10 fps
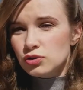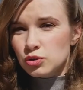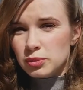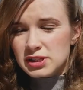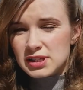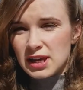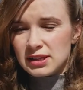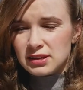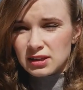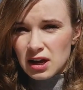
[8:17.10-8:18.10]

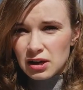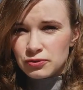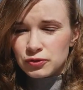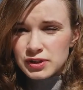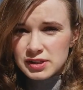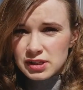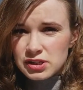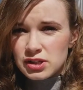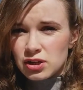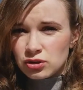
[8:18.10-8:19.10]
maintain the life of the
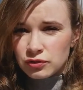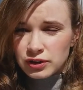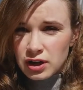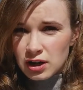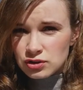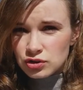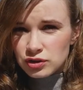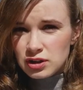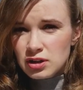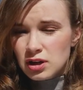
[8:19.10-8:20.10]
city and of the
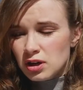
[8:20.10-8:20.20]
country,